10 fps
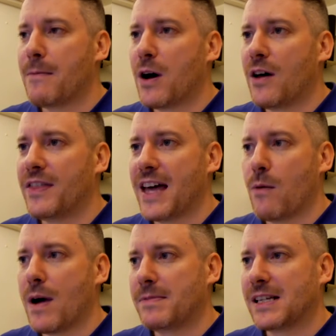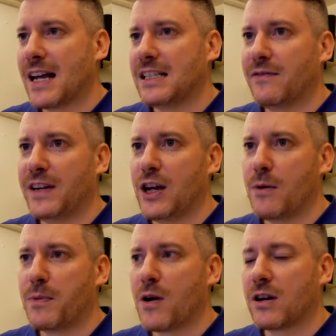on their website,
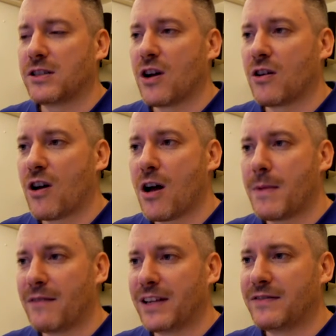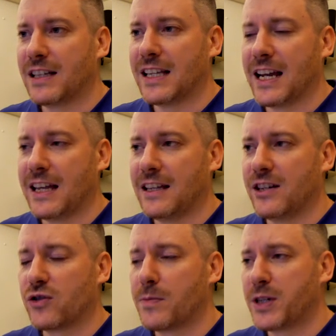videoproc.com. I've left a link in the
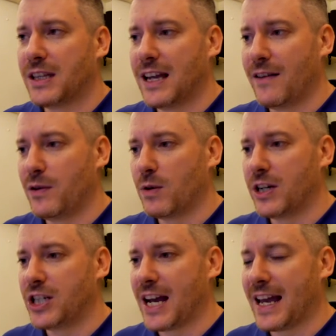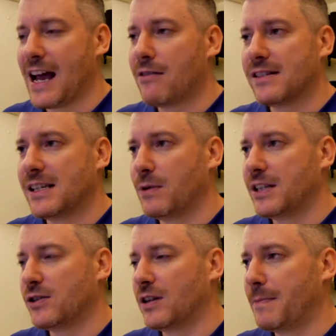description there if you wanna check it out and see what
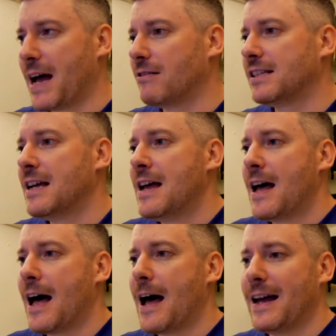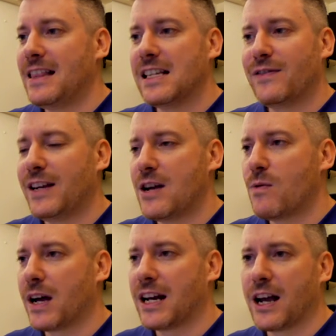it's all about. Uh, in this video,
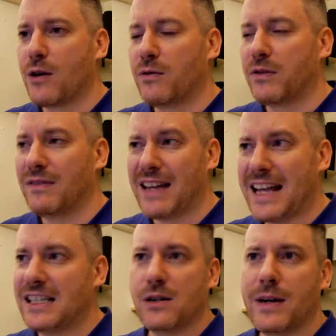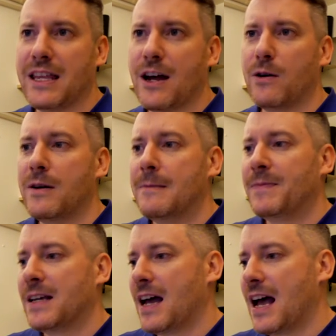we're gonna go into it though,
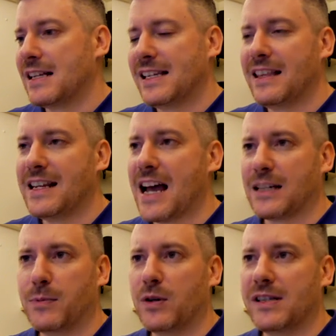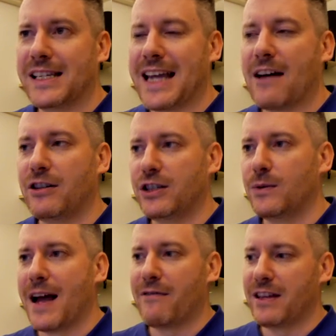uh, see the dashboard, see how to
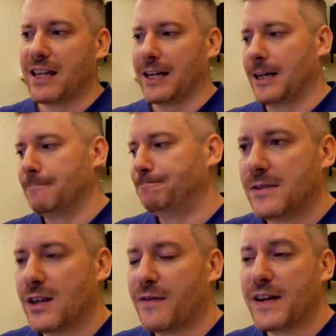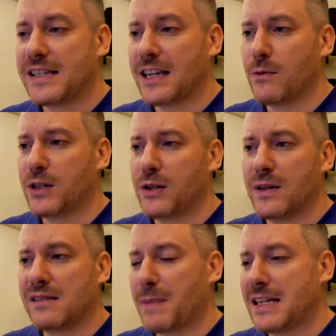do everything. So the first thing you would do
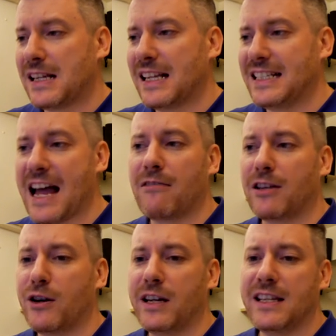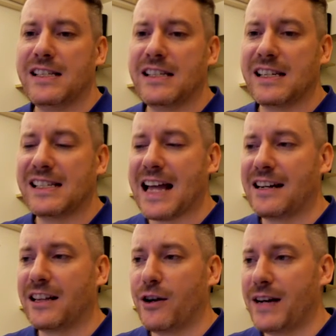is basically download it. This is a
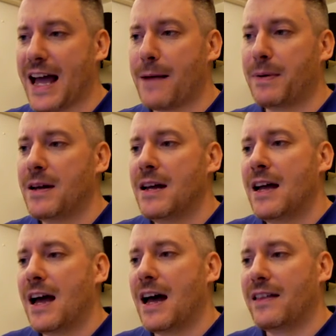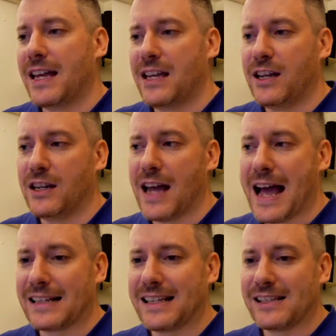standalone app uh, that you can
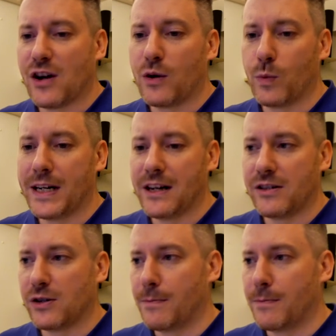access on Windows or